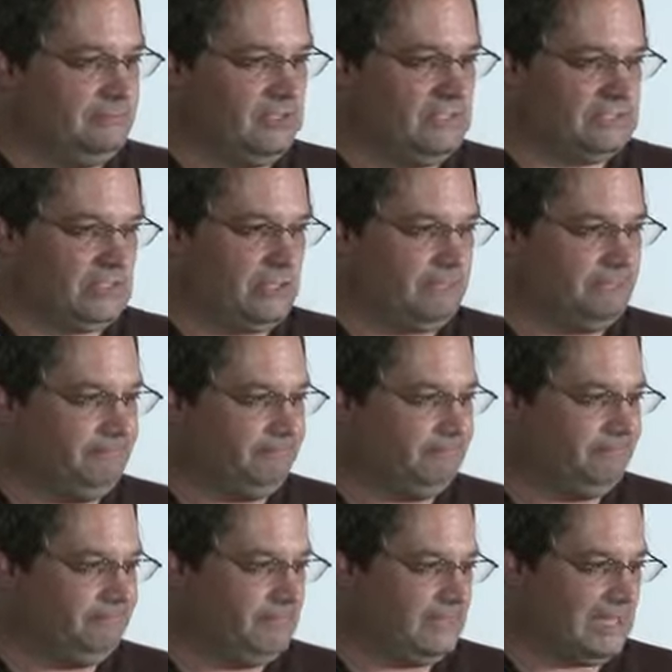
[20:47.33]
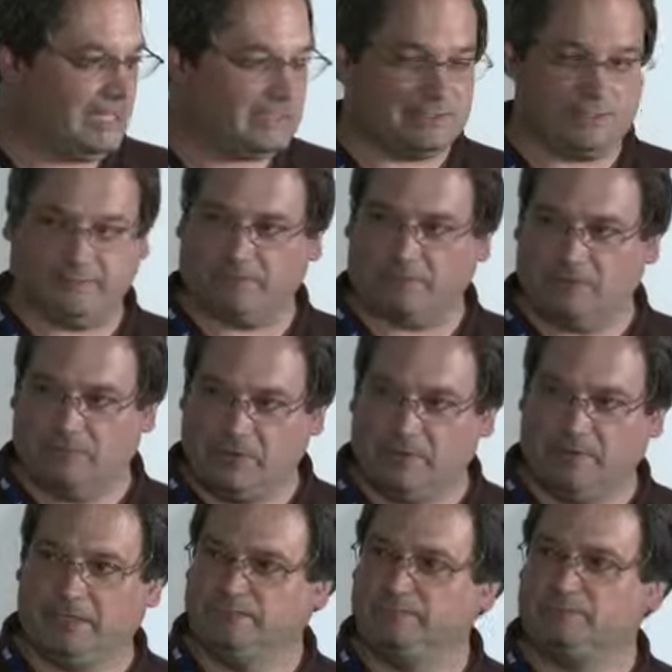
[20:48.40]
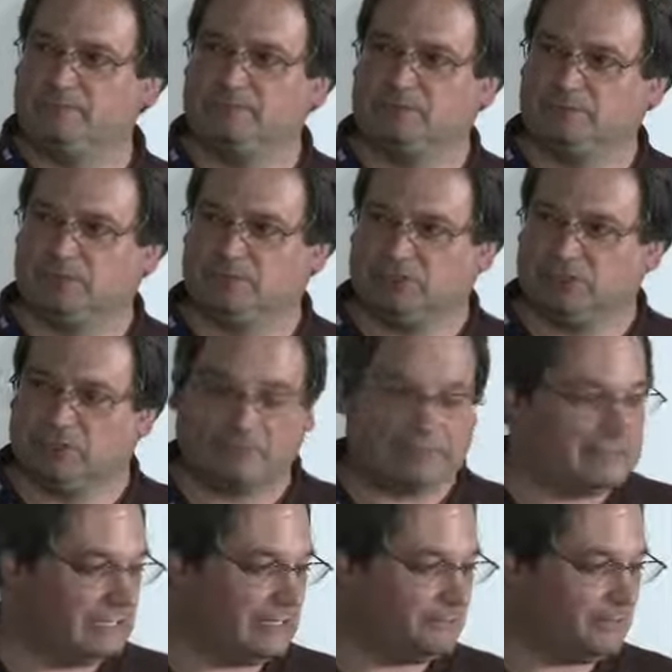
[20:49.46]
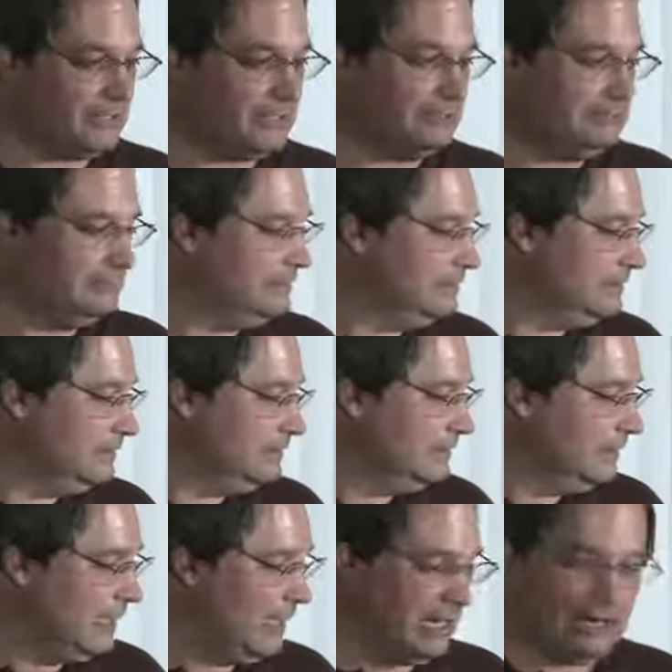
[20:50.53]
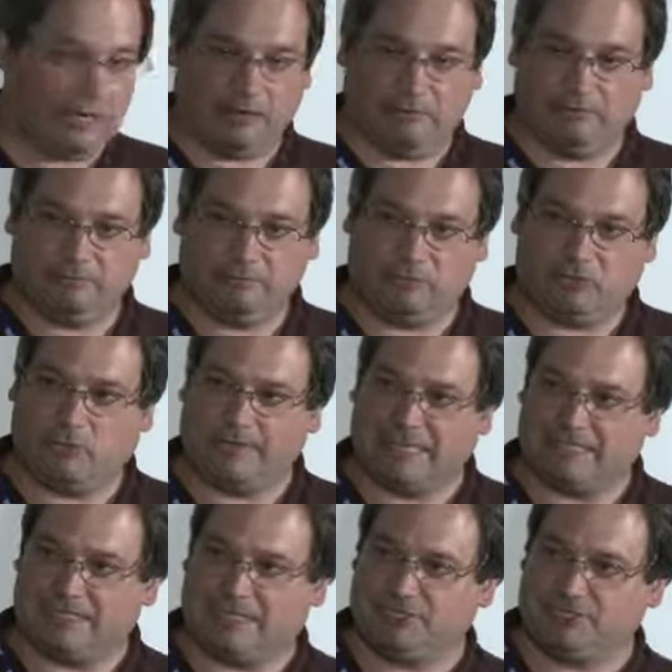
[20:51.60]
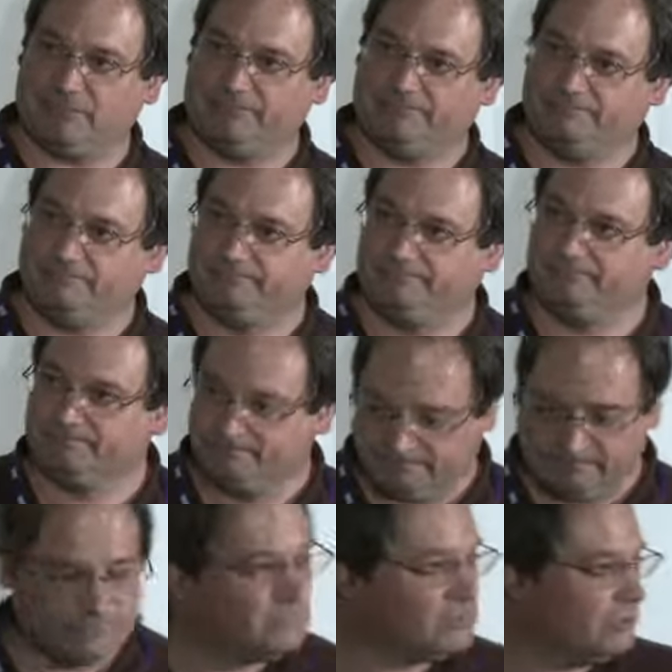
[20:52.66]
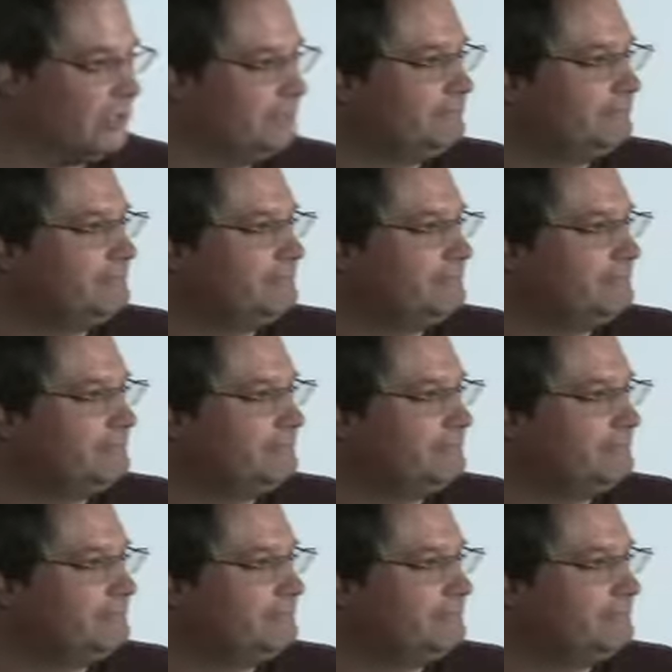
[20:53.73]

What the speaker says: So that's it for the moment. Shall we set up our Q&A session? Sure.